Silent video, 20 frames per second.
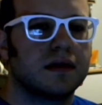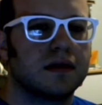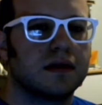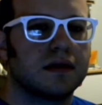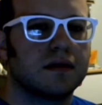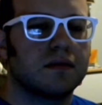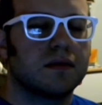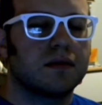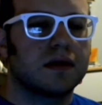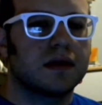
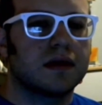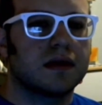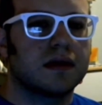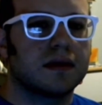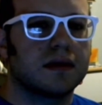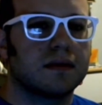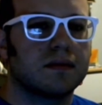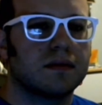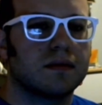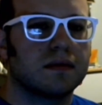when
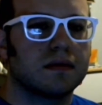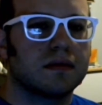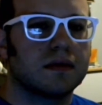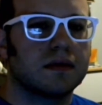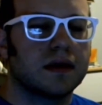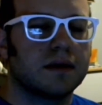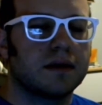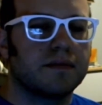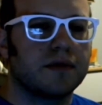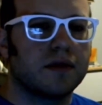I
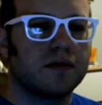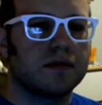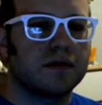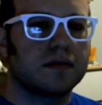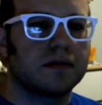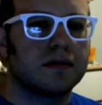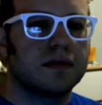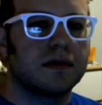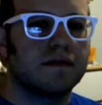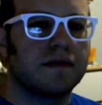upload
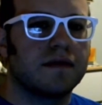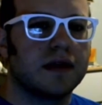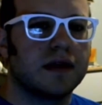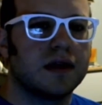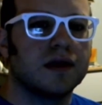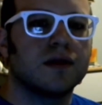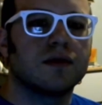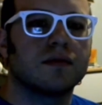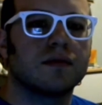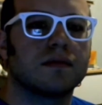a
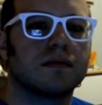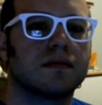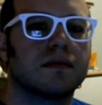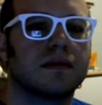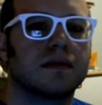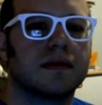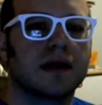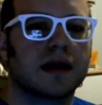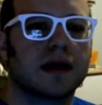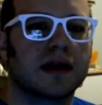video
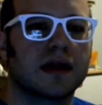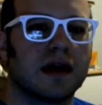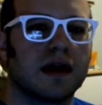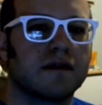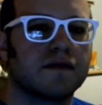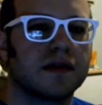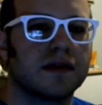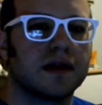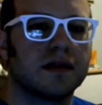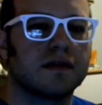like
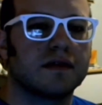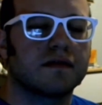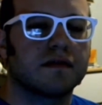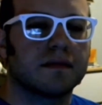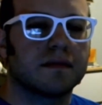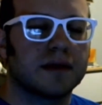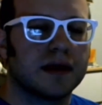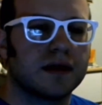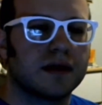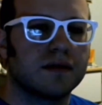half a year
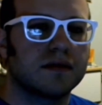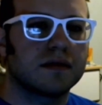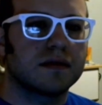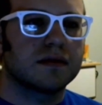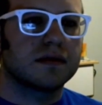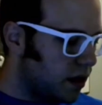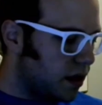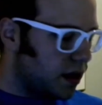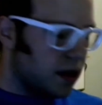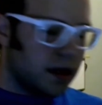from now.
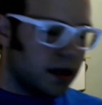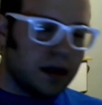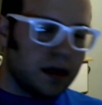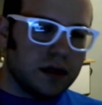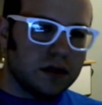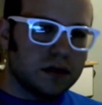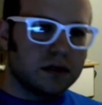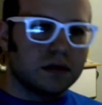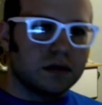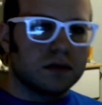
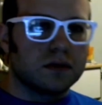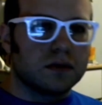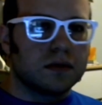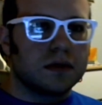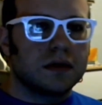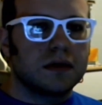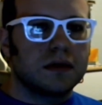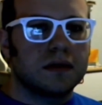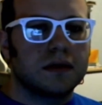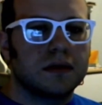So
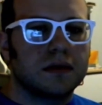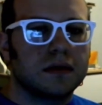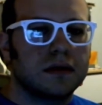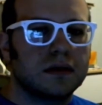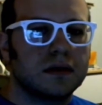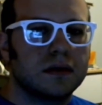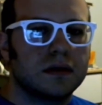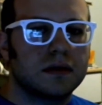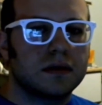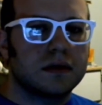
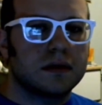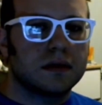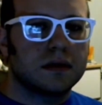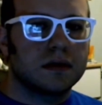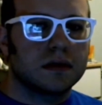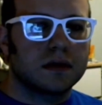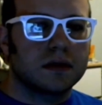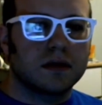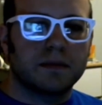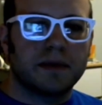
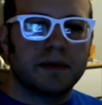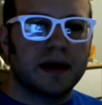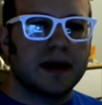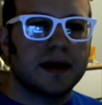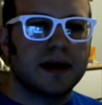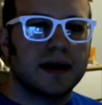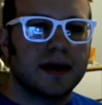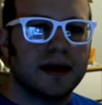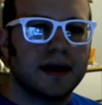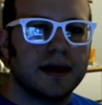
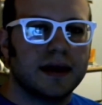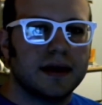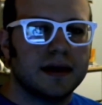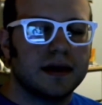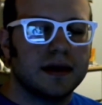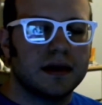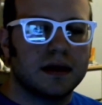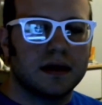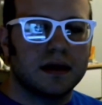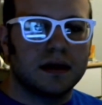goodbye,
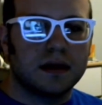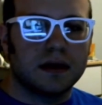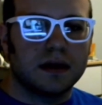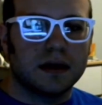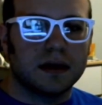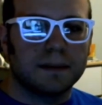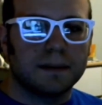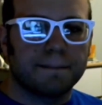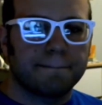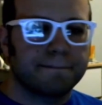and
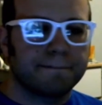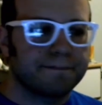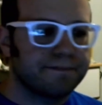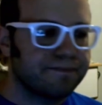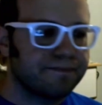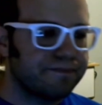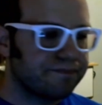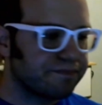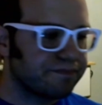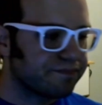
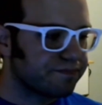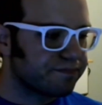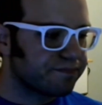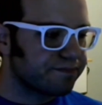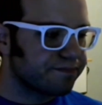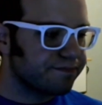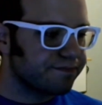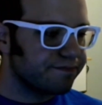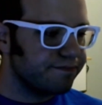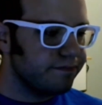
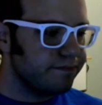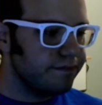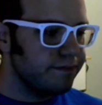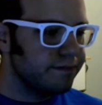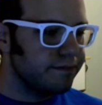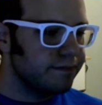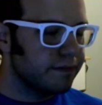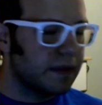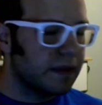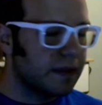
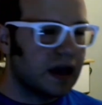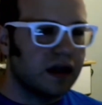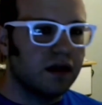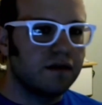I love